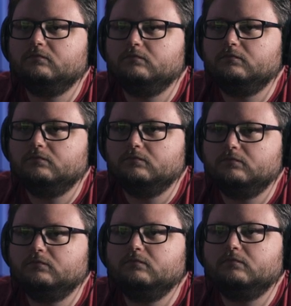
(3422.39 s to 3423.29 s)

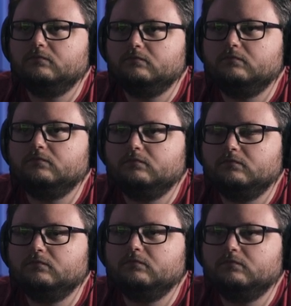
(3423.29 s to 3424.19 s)

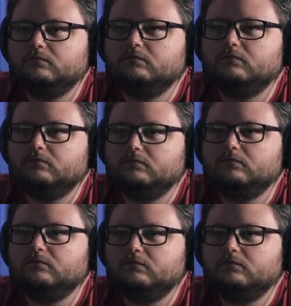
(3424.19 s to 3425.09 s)

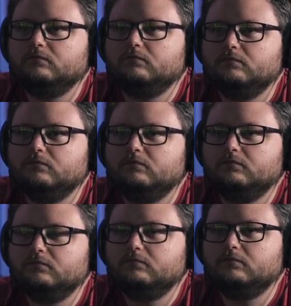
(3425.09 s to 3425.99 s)

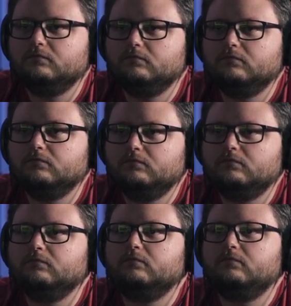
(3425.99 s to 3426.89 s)

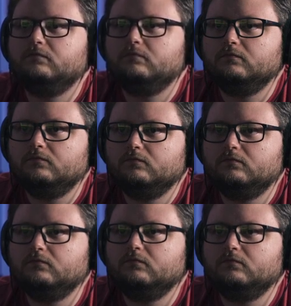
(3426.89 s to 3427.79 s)

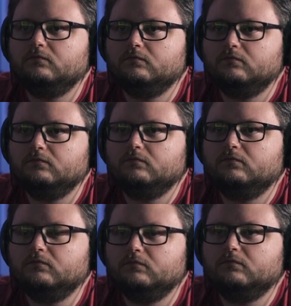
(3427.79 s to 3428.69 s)

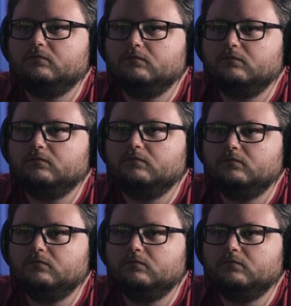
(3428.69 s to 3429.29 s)
[no speech]